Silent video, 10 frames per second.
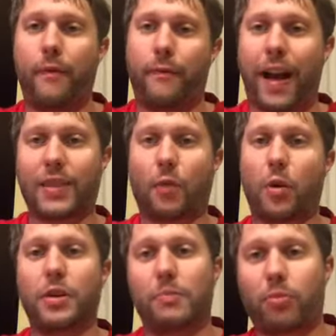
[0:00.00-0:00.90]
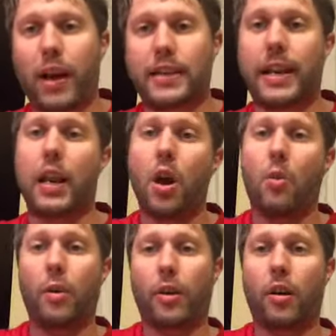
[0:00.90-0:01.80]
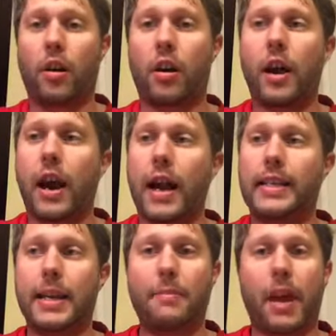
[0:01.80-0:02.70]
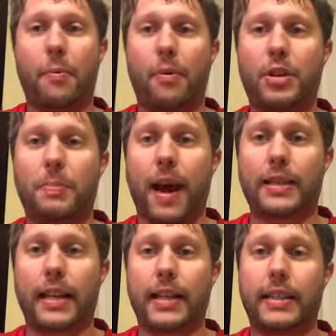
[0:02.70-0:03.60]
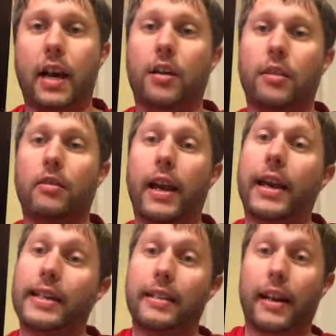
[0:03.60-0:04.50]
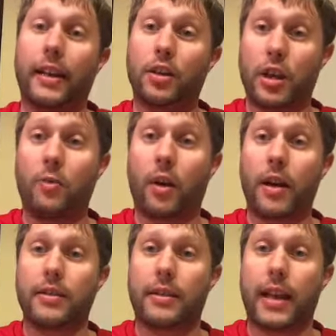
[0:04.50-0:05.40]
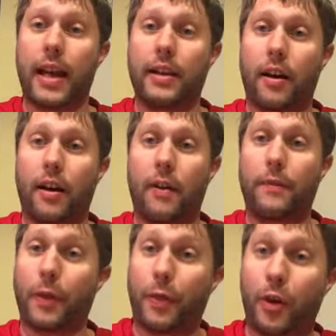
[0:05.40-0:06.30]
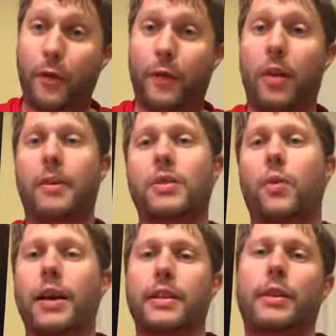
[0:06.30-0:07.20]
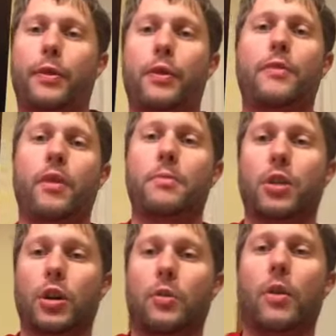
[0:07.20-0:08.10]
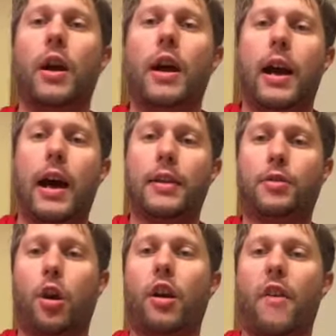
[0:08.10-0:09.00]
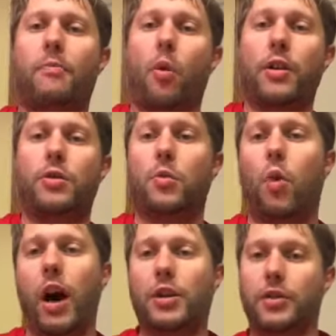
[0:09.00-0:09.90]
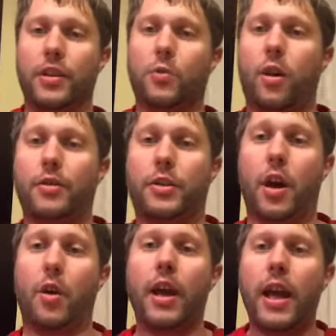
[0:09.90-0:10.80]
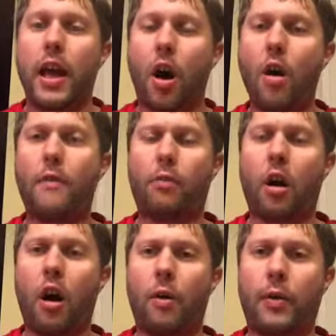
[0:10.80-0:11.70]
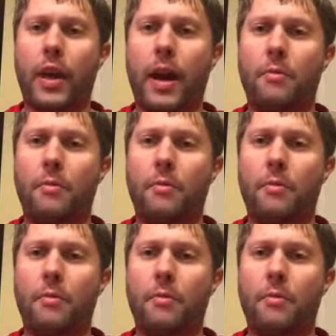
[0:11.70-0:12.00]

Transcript: fast forwards to present with her teaming up with Specs and Tucker like she was at the end of the third film. That's why I said the third film is a good start off point to watch this one. So overall, the